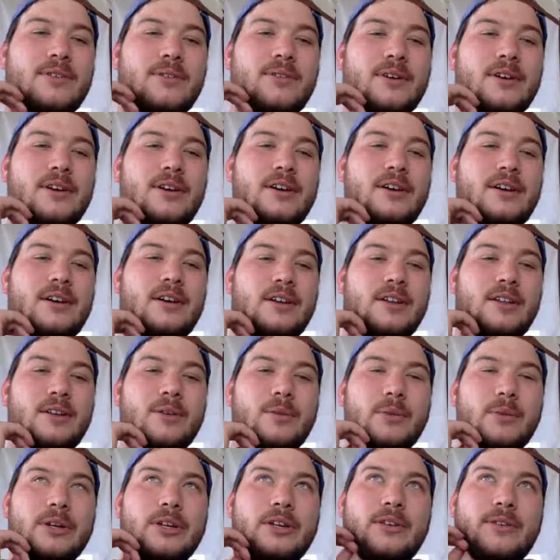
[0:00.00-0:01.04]
uh,
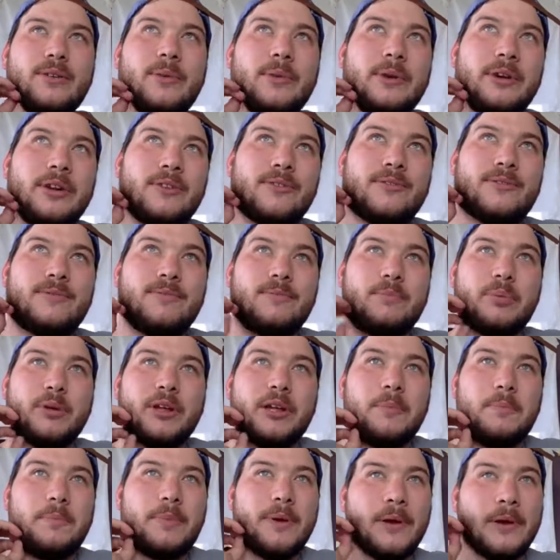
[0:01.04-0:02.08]
when you when you
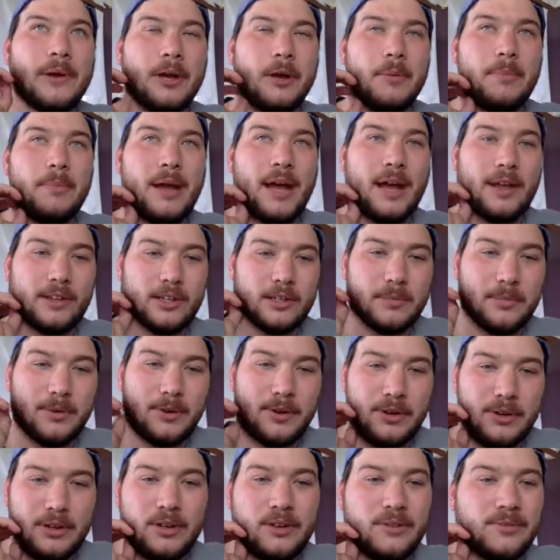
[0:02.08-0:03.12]
play pickup
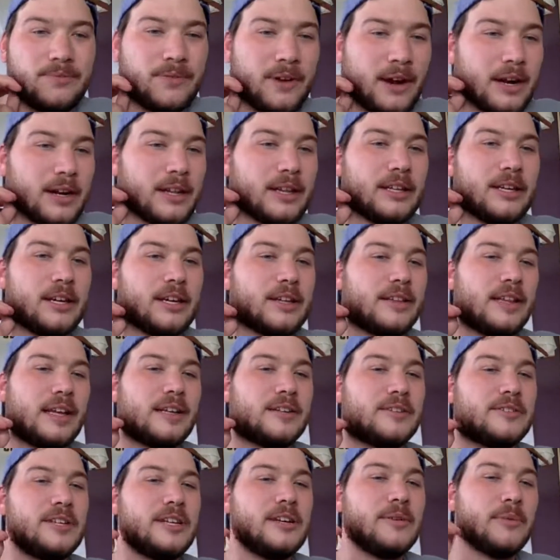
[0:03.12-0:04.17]
basketball and you finally get
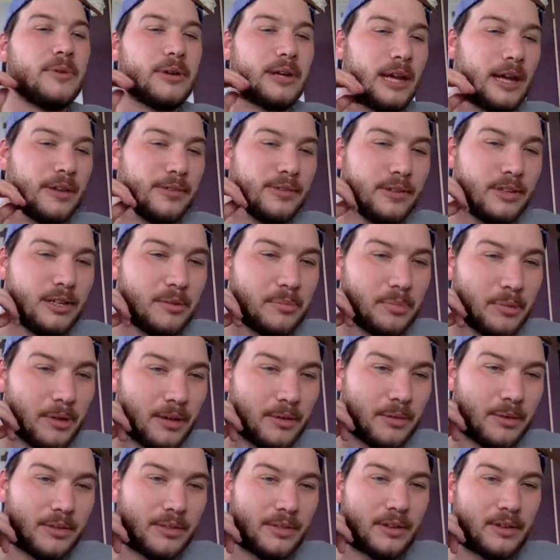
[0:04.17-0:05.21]
that D one athlete to play
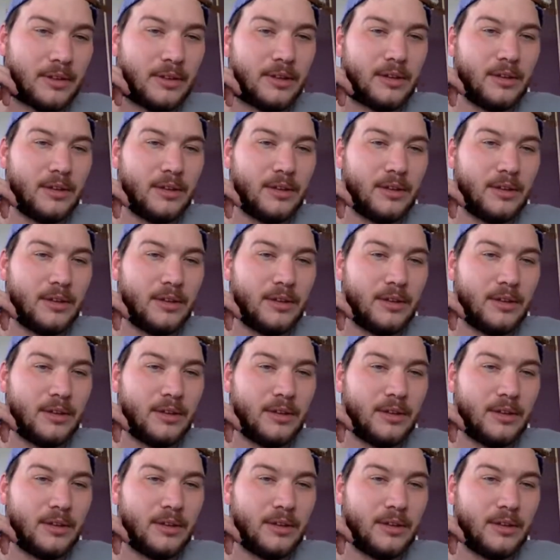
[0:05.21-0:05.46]
with you.